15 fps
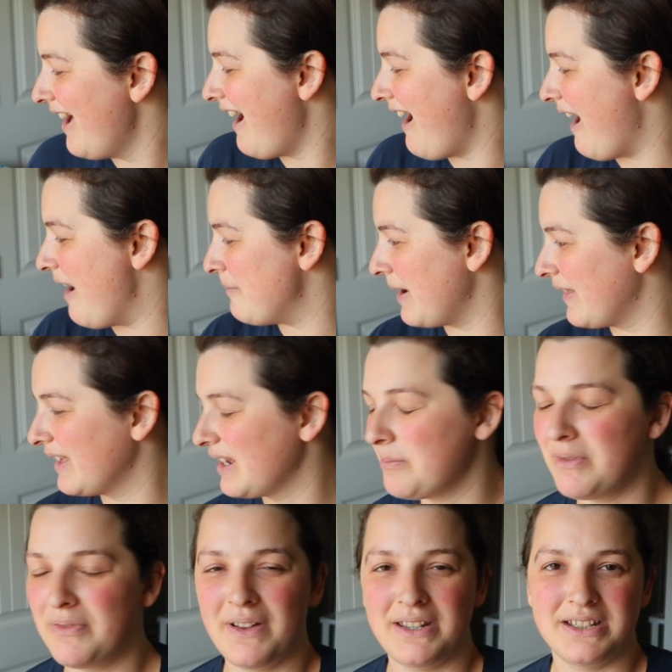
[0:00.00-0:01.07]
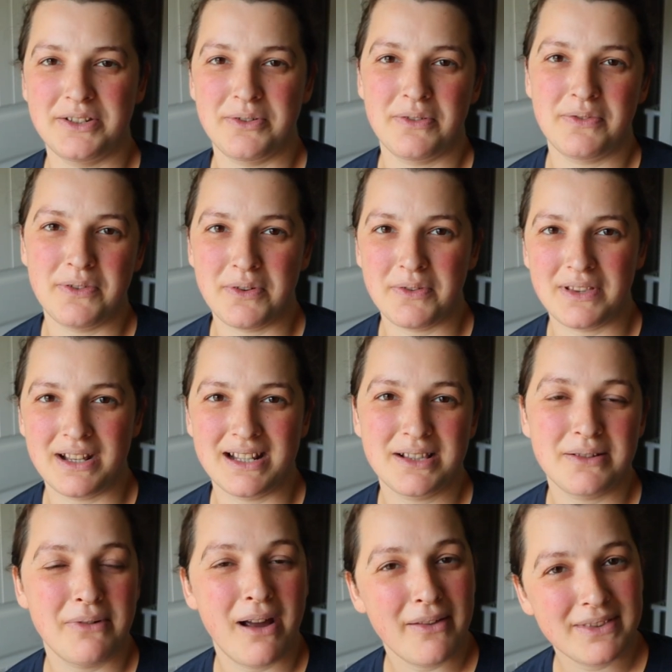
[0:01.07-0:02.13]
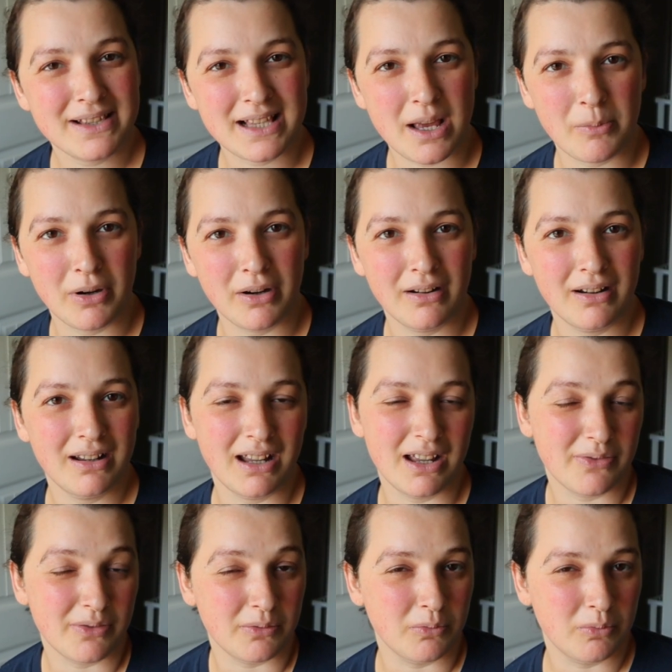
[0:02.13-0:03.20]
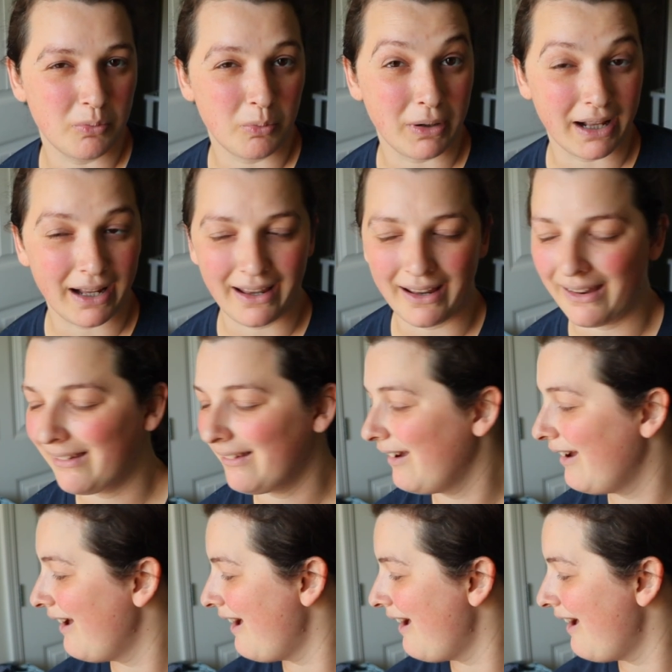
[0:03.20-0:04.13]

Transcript: I think it'd be fun to do a few of these throughout the summer, if and when I can.